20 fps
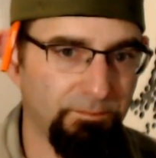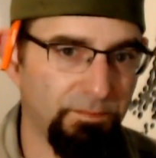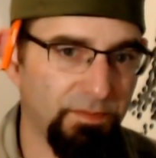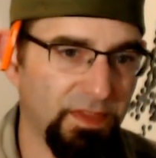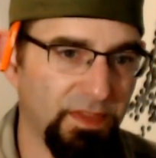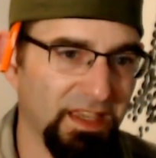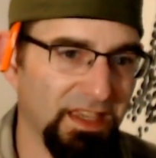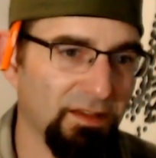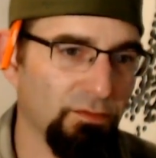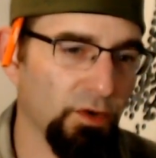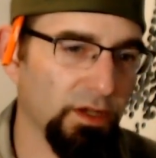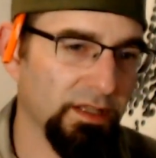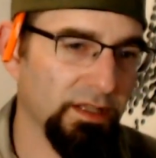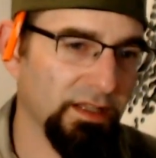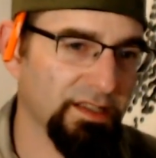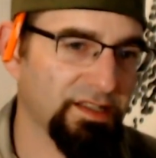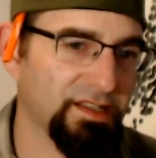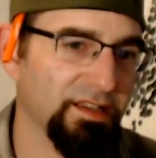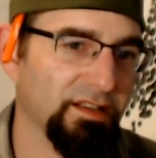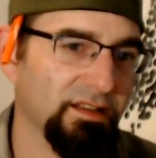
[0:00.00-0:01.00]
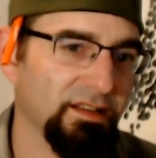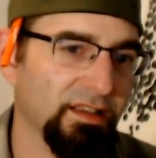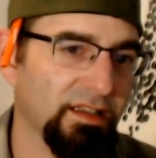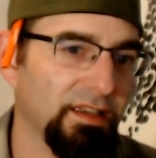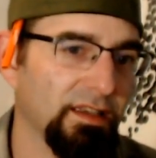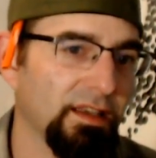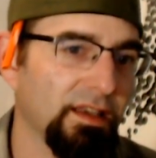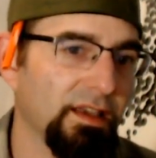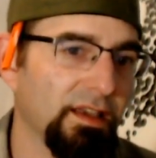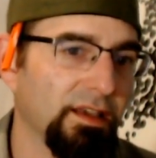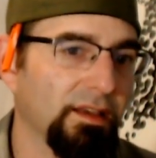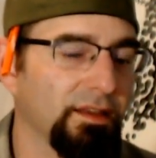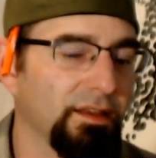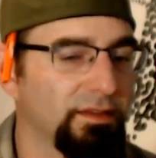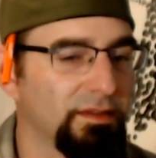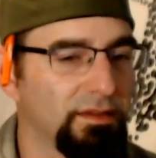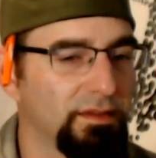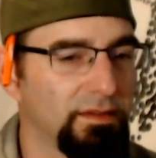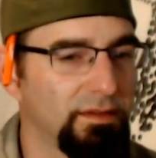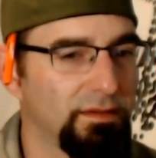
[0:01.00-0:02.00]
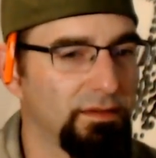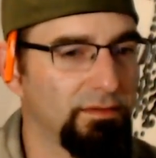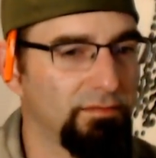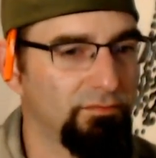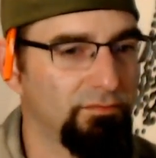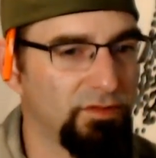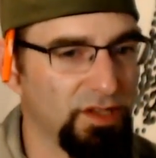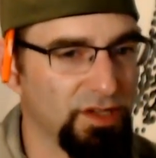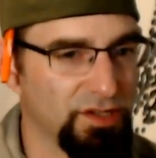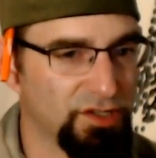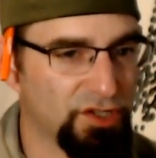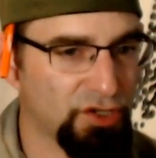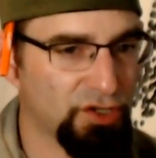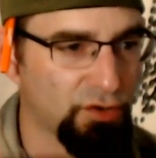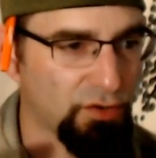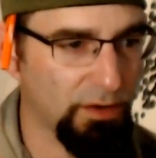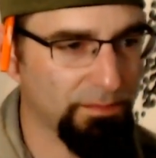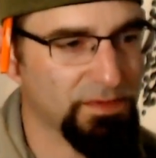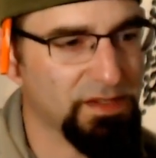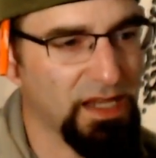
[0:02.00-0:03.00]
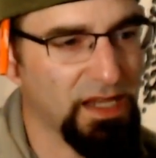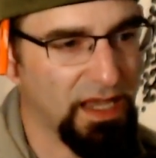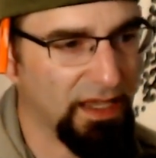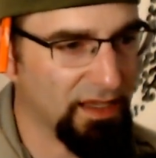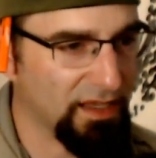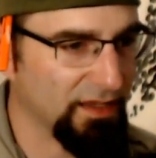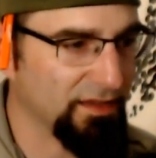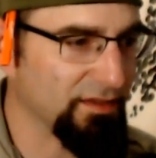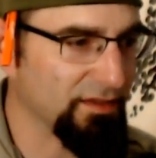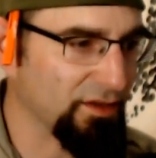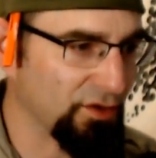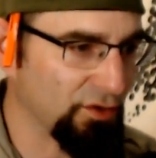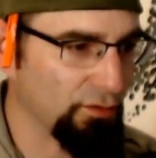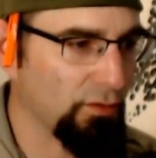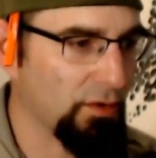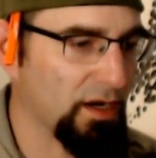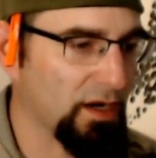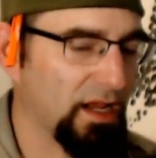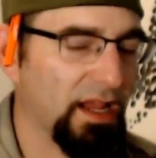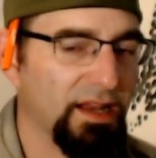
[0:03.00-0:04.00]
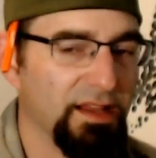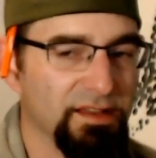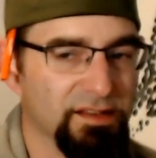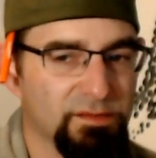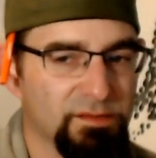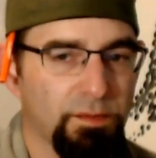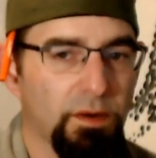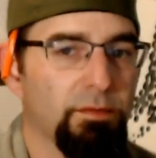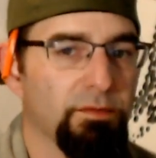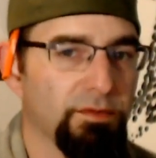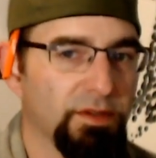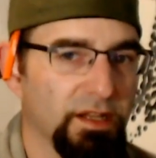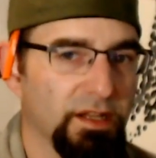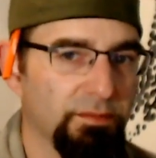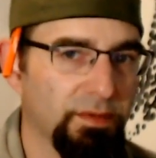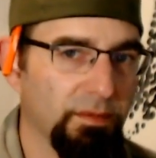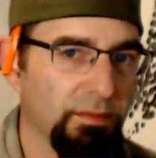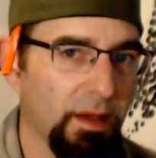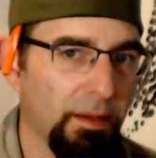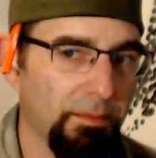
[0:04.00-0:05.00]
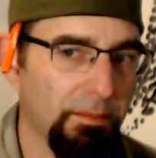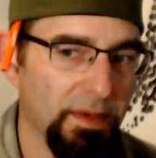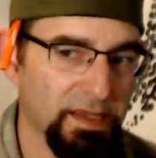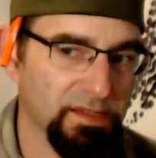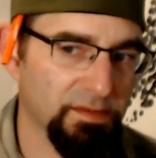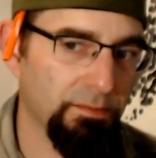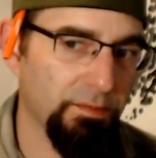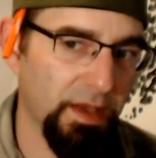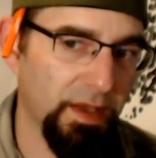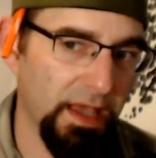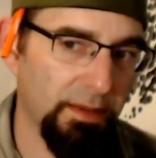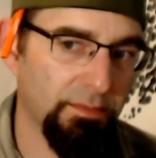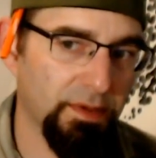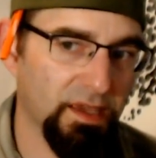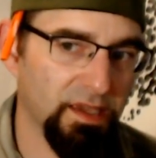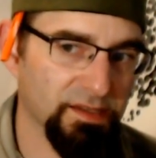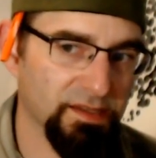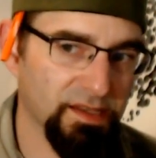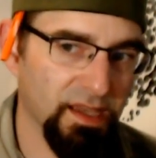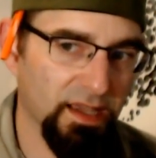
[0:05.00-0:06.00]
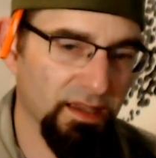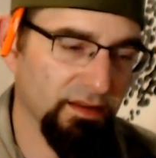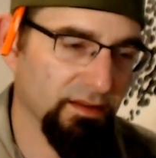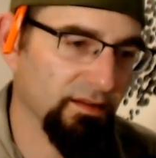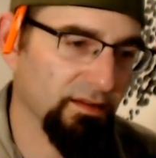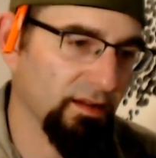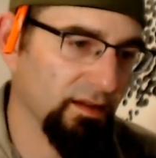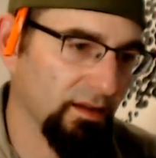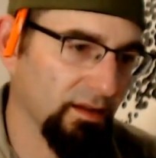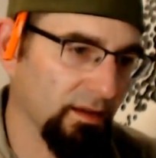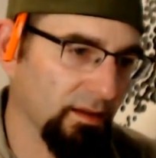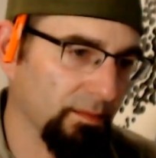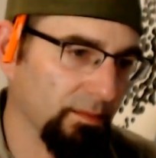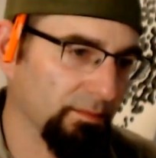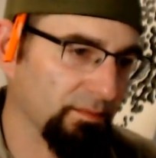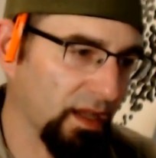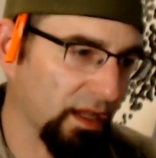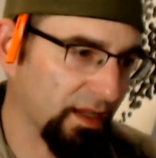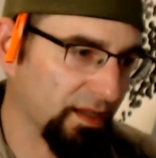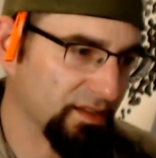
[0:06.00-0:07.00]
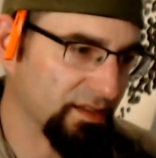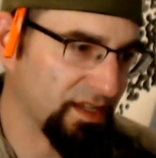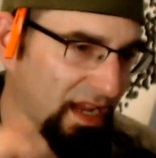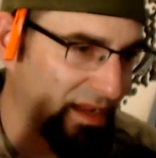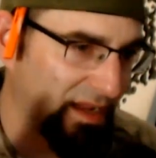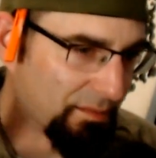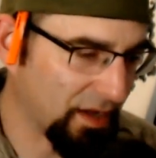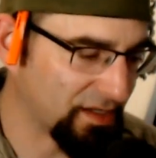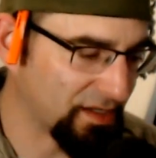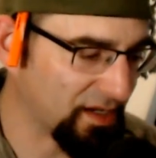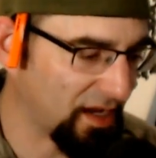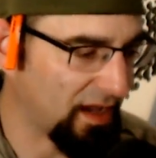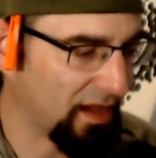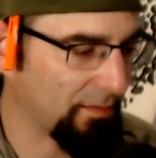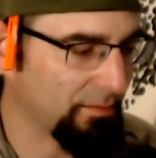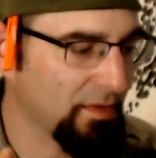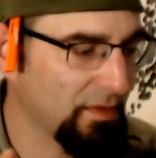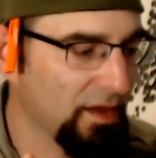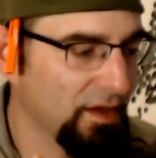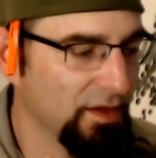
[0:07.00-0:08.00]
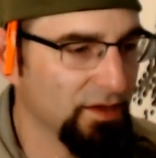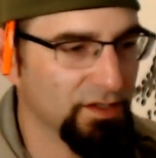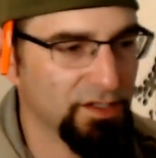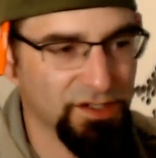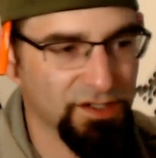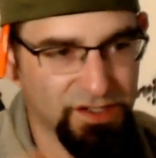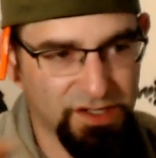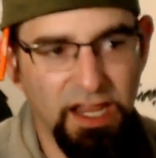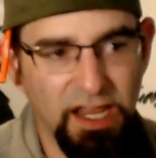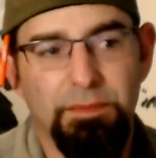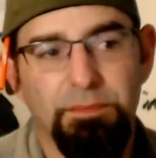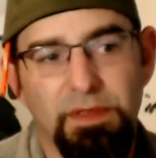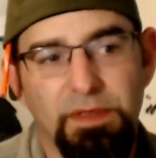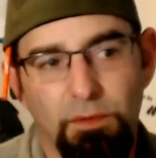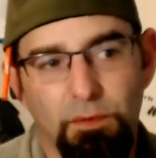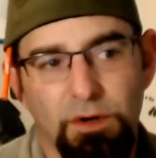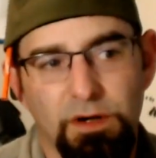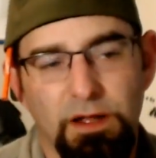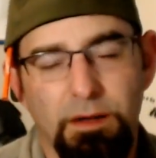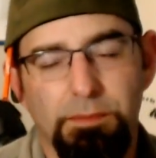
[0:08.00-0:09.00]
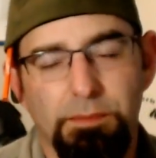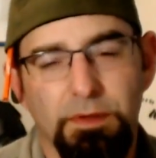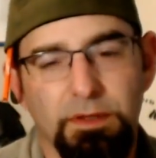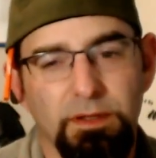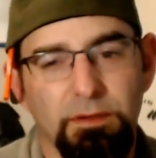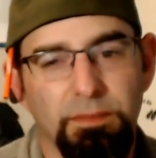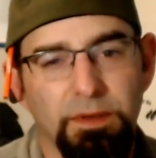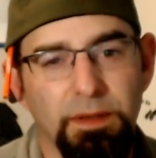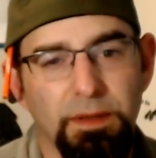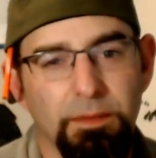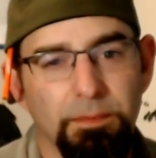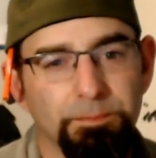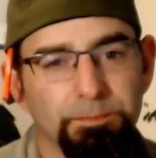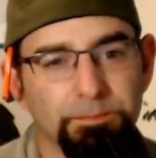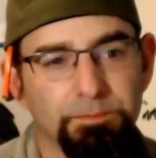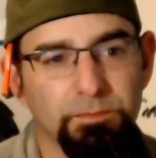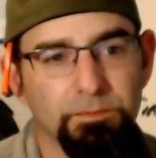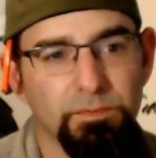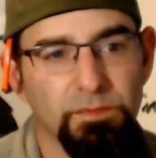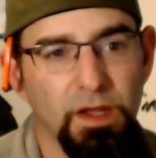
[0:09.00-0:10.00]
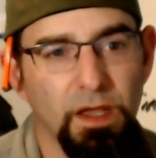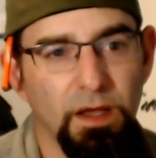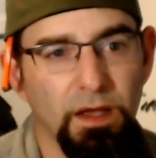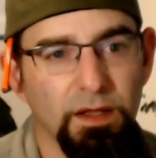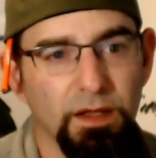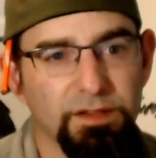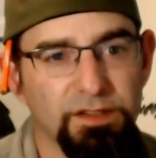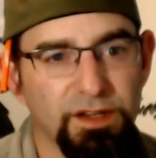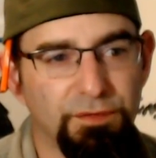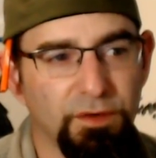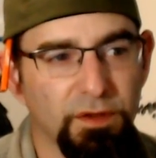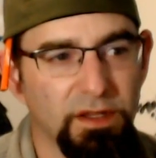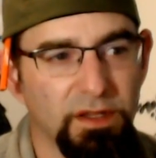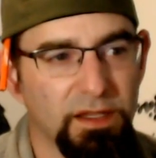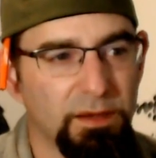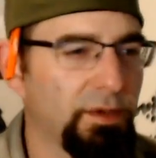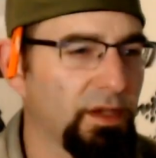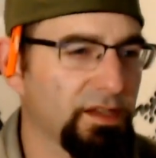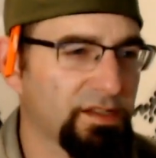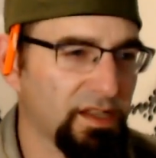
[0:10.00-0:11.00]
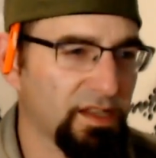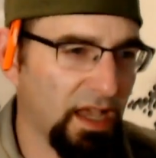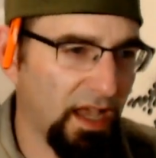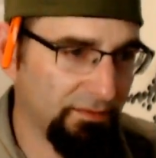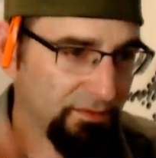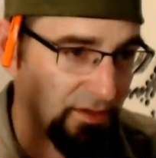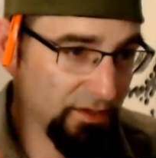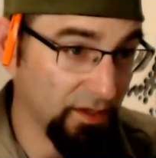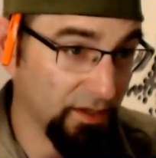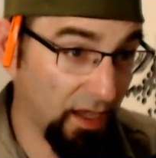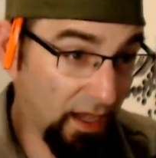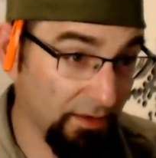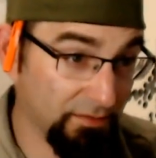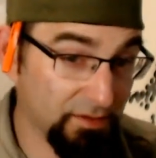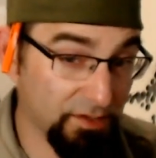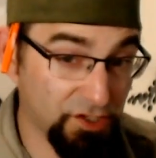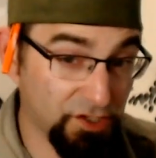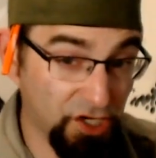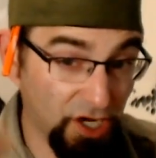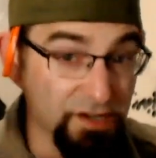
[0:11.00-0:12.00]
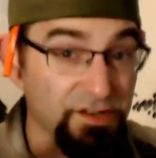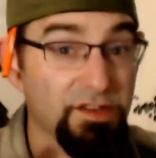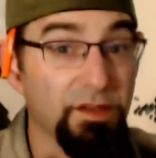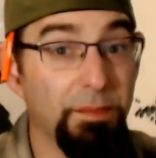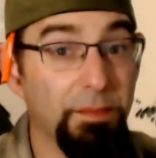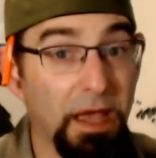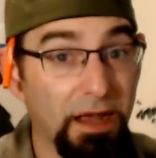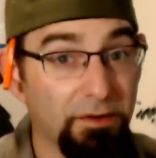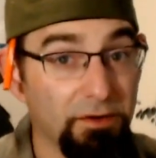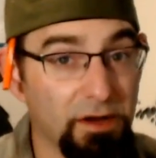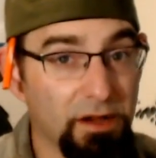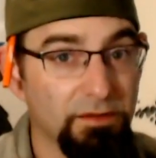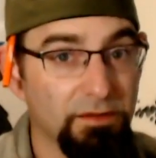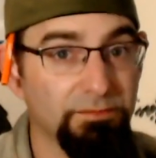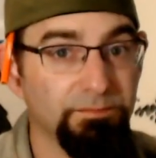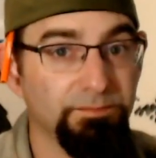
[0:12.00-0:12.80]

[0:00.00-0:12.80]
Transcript: think realistically, the shrimp tank in the new 180 is probably going to be my best bet, because I can take my time to scape that one up a little bit differently, because I have to change the background